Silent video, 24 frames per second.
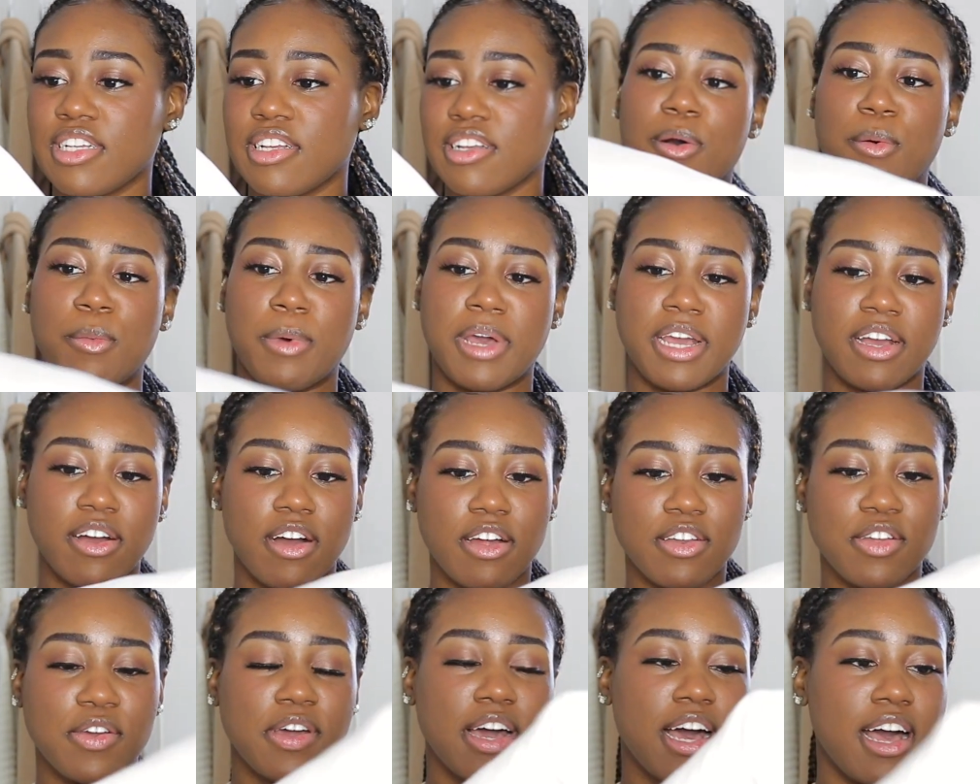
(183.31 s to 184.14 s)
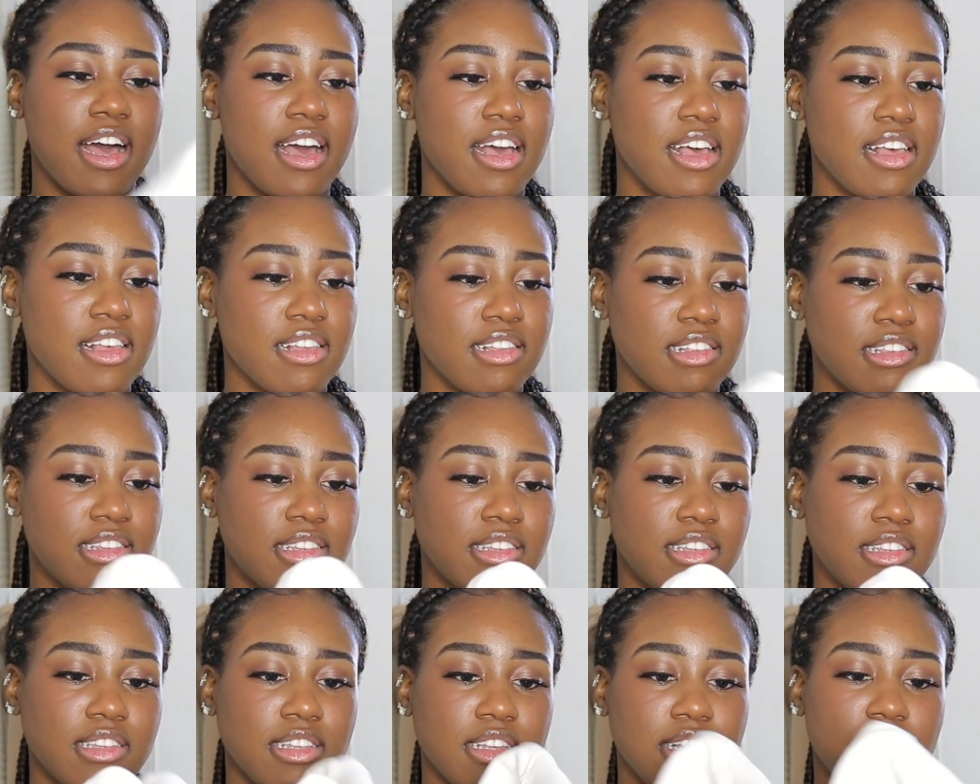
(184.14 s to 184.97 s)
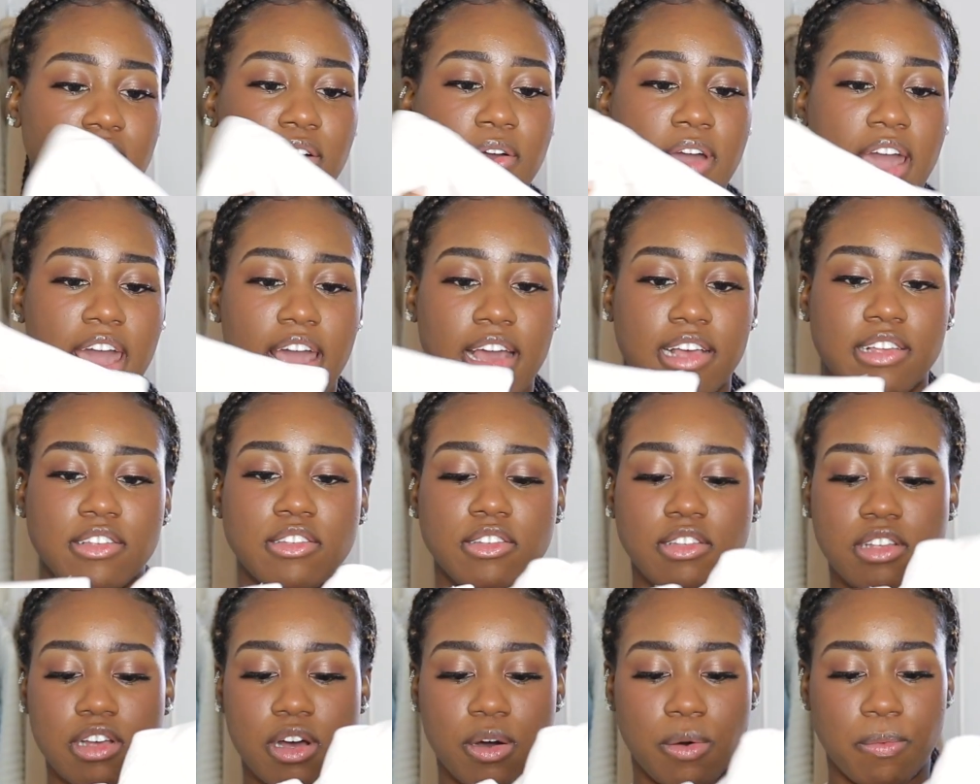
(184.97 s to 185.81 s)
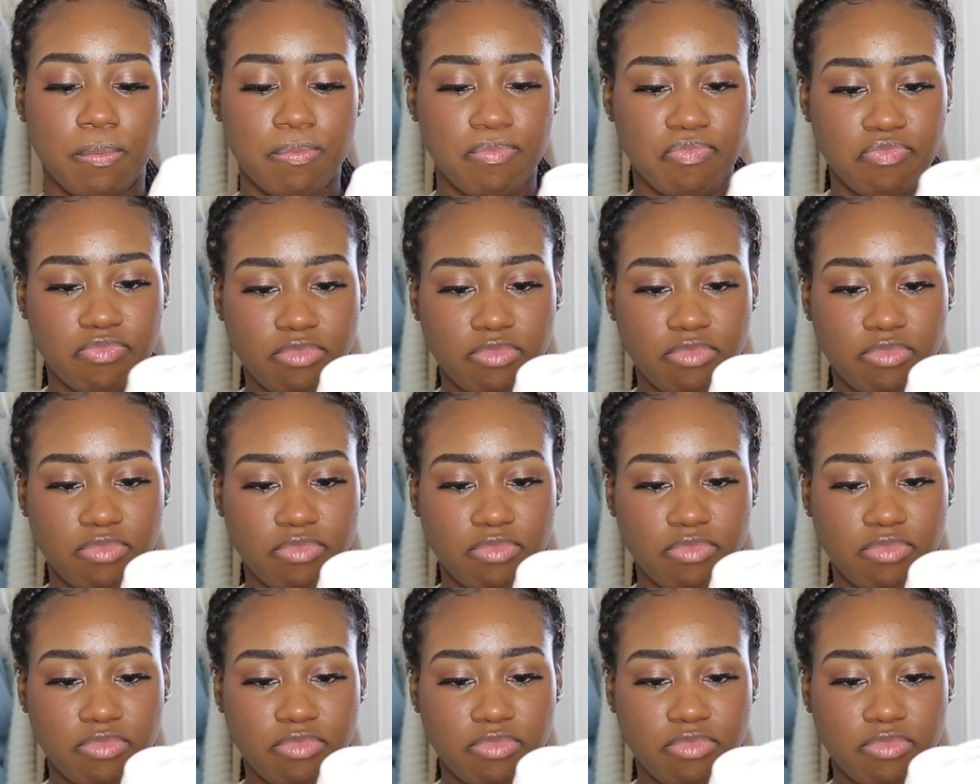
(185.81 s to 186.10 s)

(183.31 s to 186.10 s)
Oh my god, you guys. Okay, so